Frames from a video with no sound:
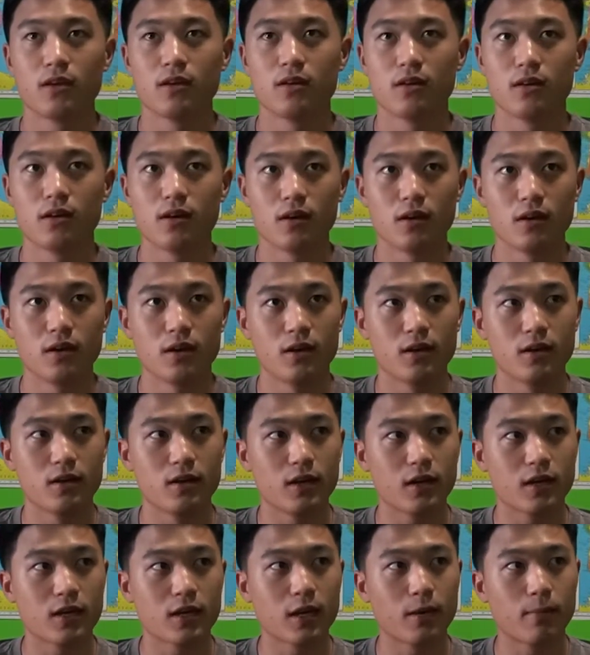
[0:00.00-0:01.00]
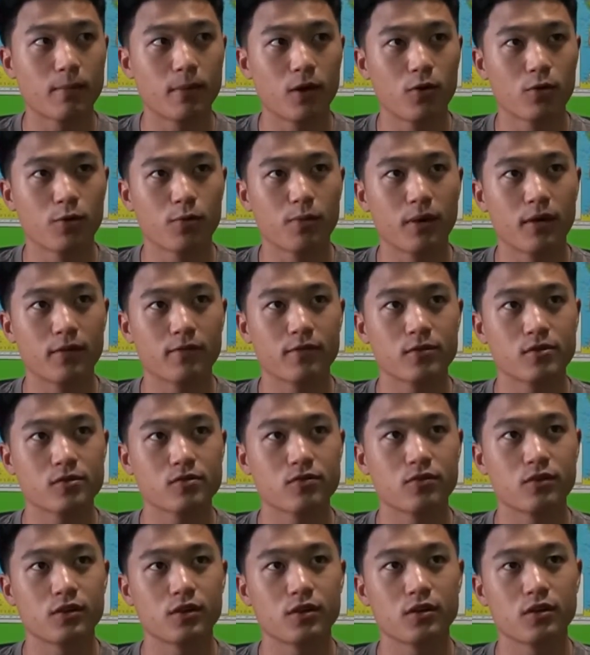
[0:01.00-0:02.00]
and I came out with my
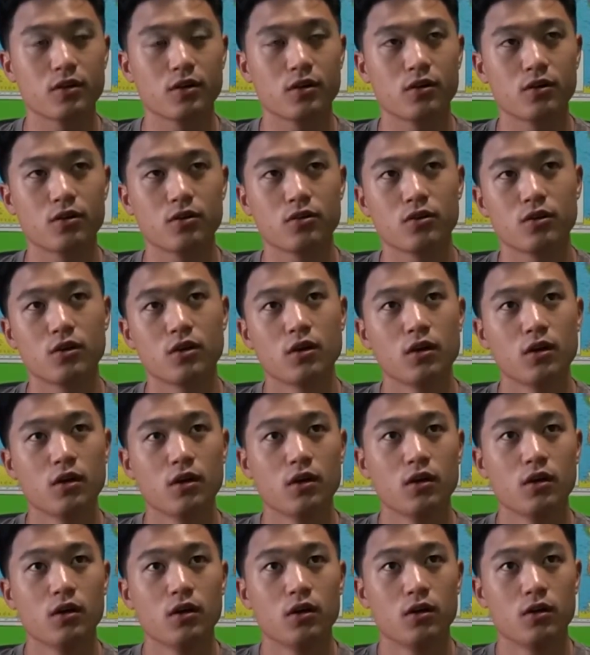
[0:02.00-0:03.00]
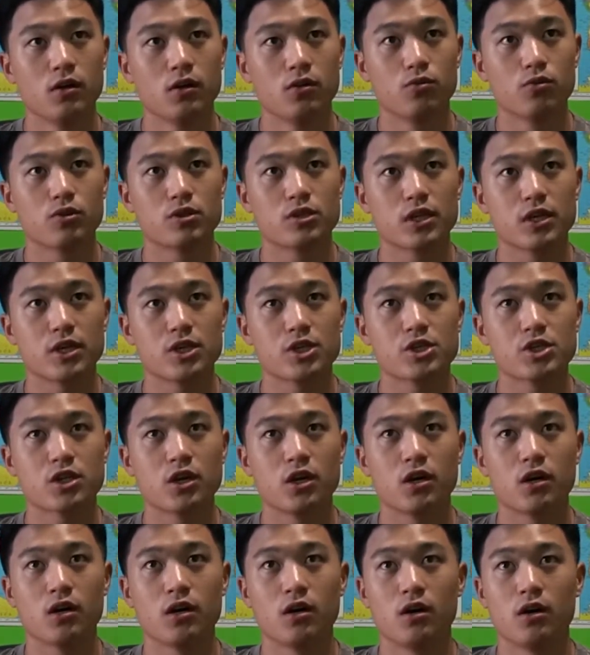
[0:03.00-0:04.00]
first video, which I
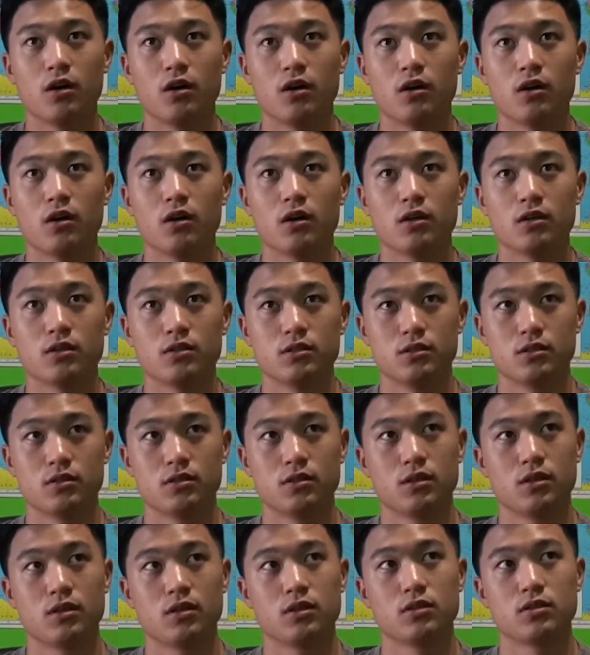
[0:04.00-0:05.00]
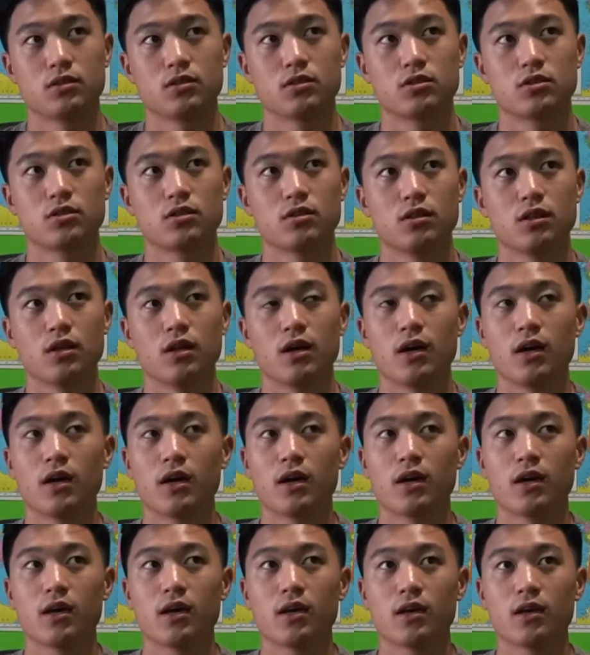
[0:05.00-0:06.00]
shot on
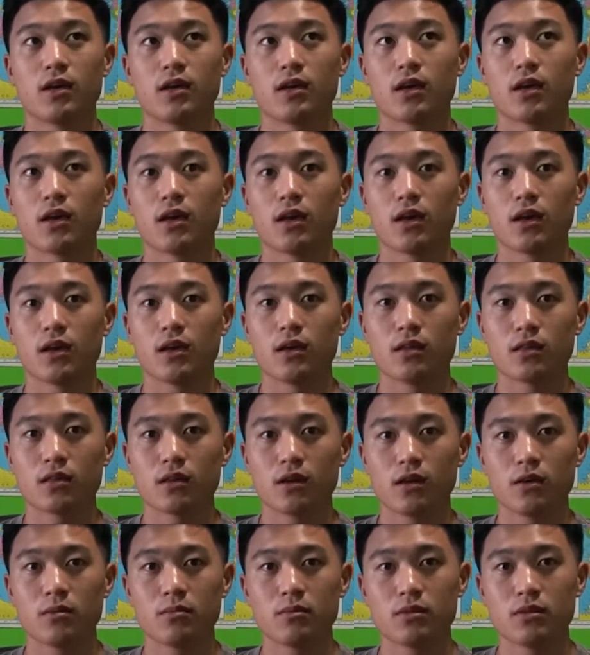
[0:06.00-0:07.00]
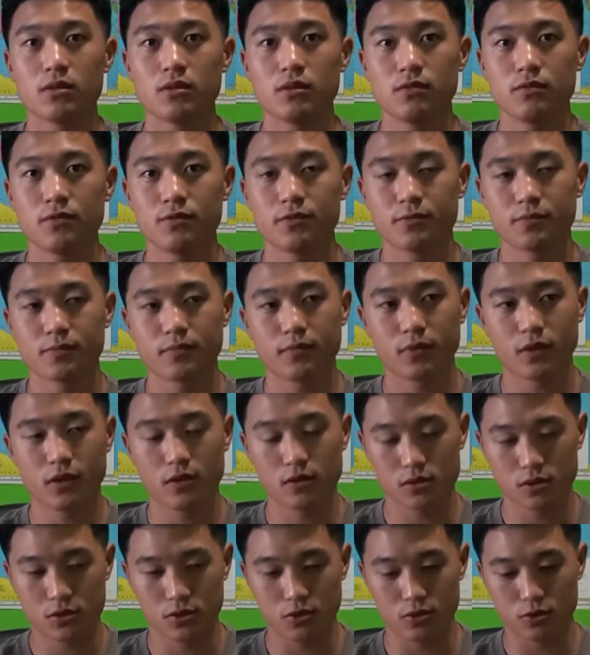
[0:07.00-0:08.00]
July 8th, I believe.
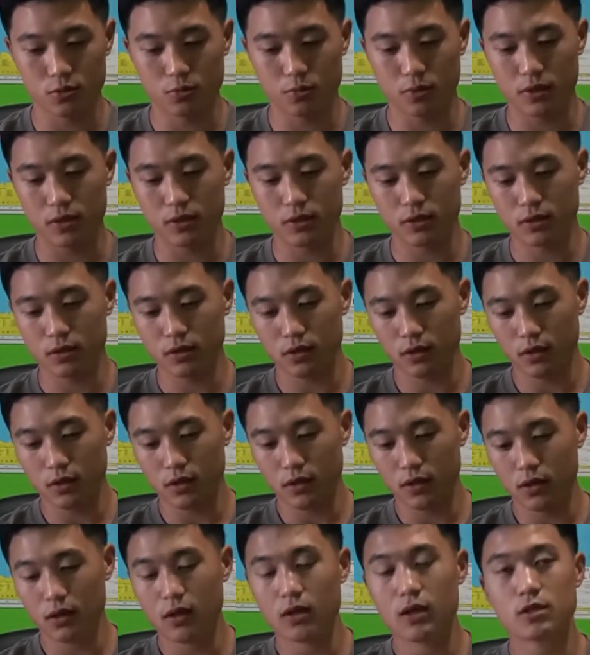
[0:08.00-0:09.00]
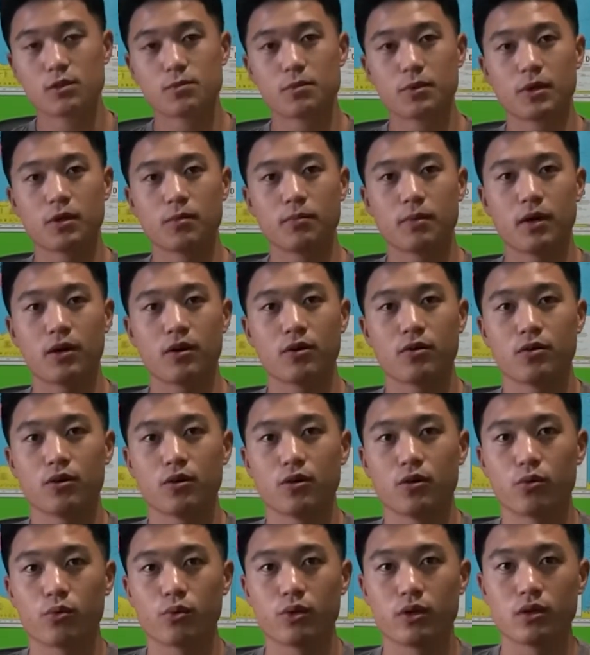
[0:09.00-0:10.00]
So it's been about
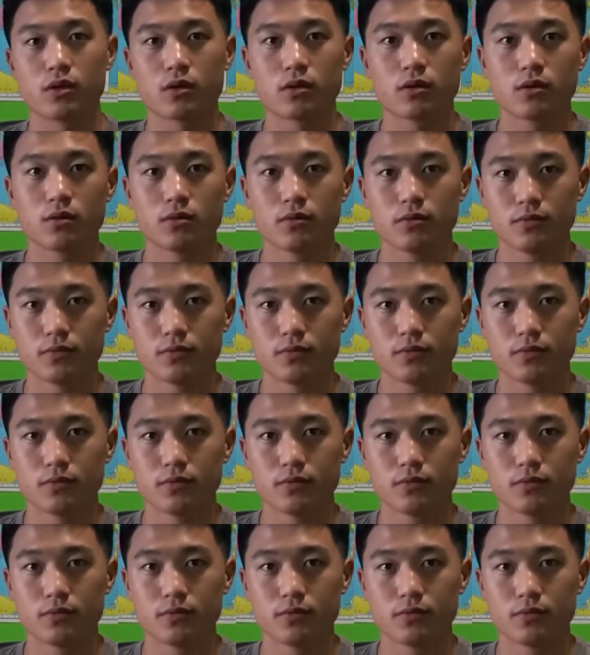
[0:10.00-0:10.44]
a week,